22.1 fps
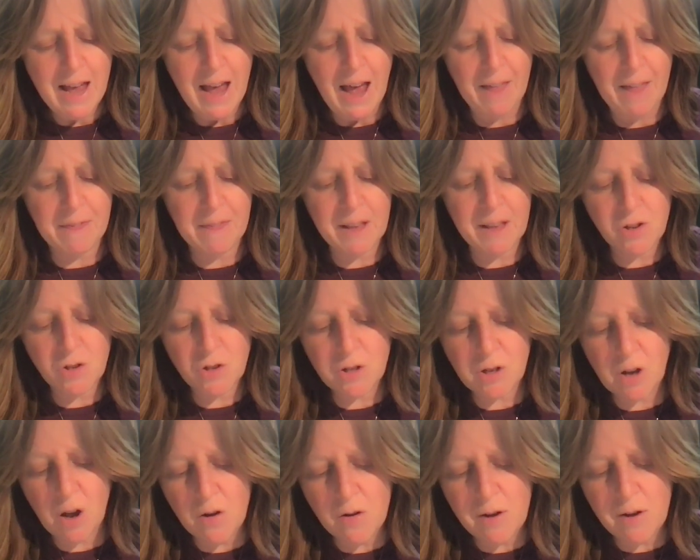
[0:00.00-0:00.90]
and there's
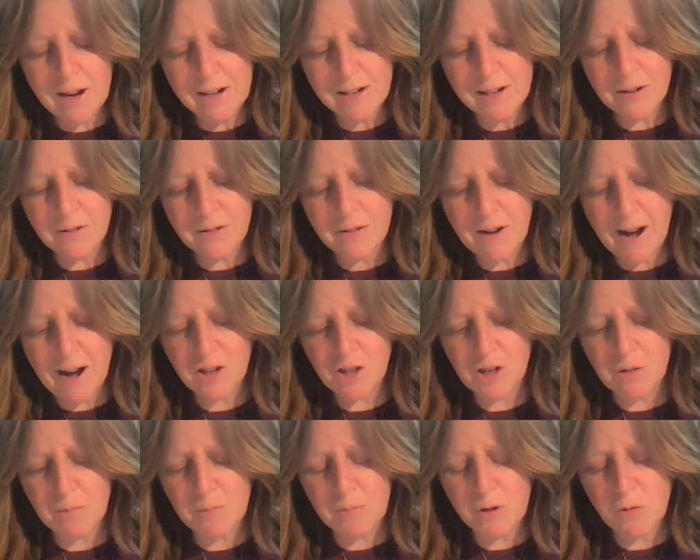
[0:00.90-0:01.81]
no
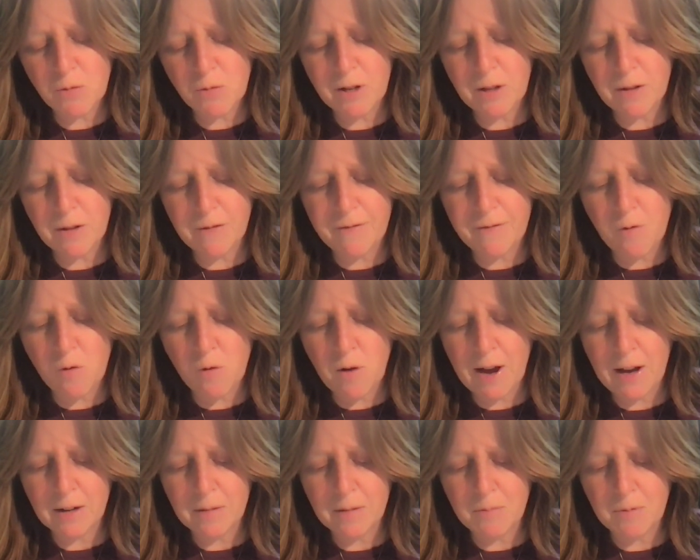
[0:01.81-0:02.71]
interaction between the four
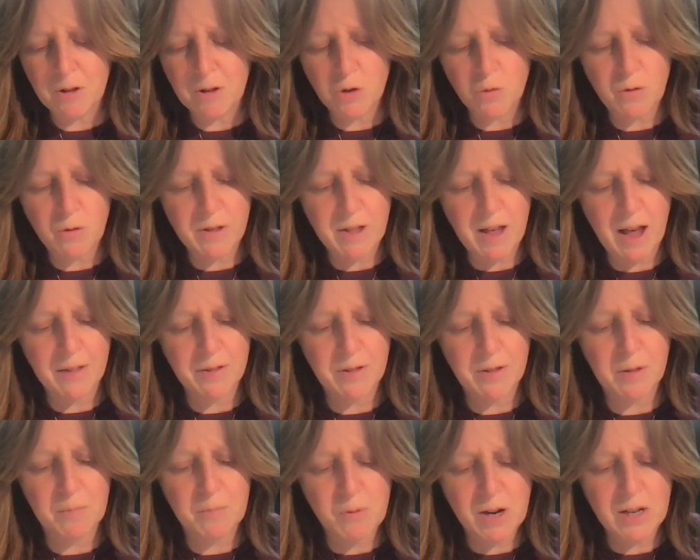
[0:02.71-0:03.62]
elements without
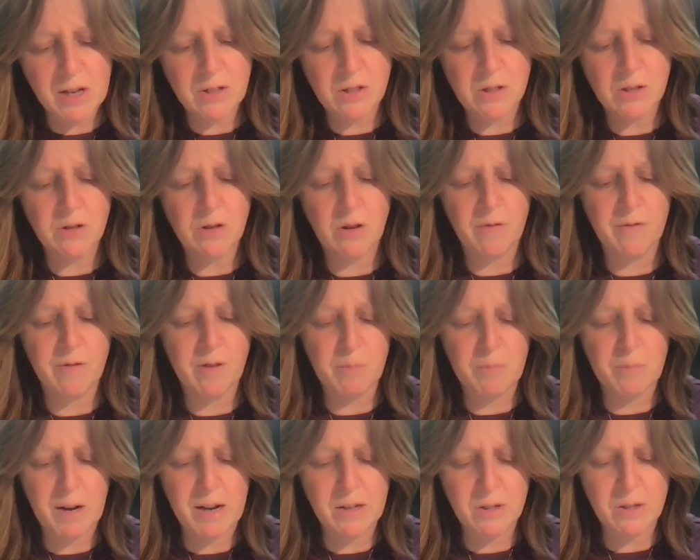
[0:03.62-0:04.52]
the presence of the
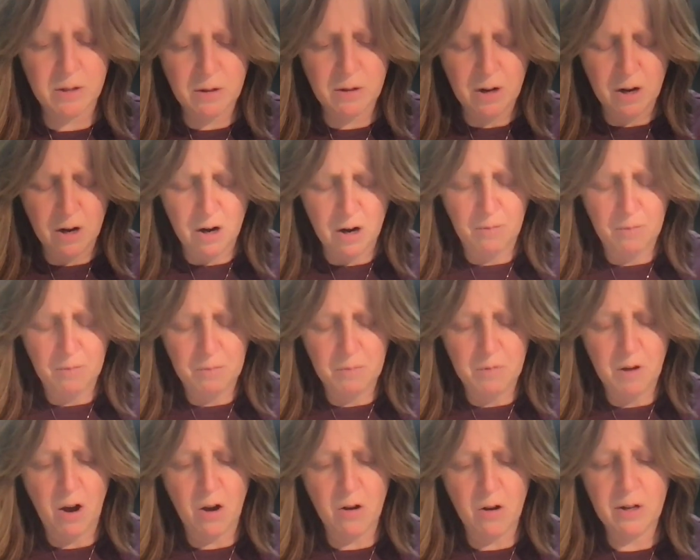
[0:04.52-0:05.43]
Blessed
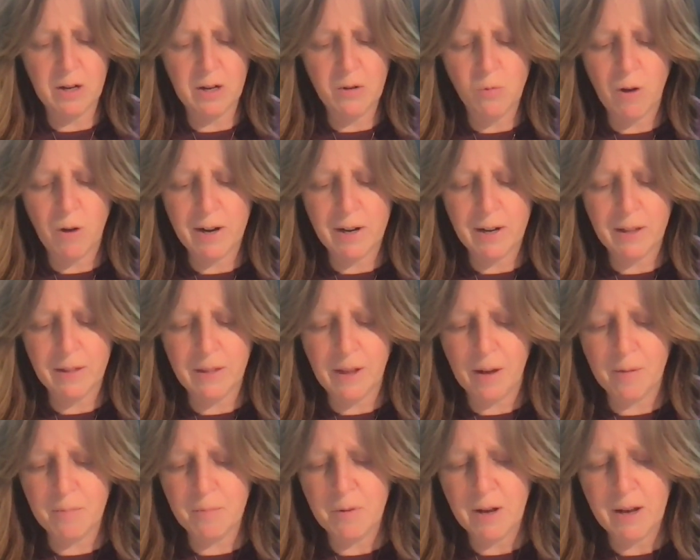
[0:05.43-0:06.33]
Holy One in
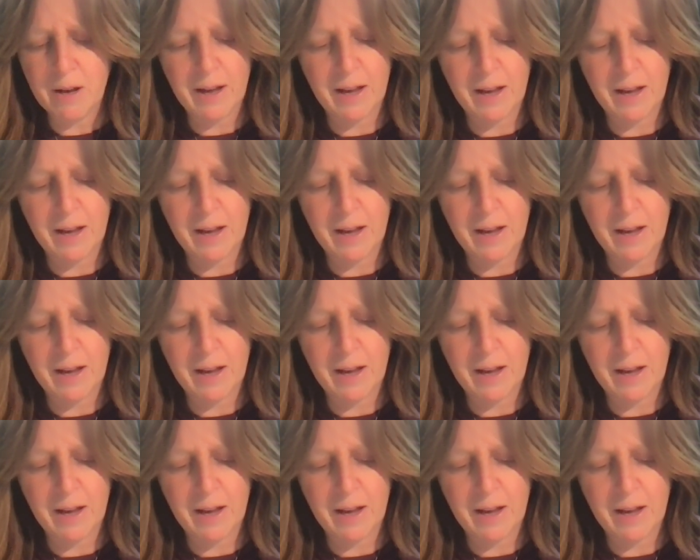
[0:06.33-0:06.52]
them.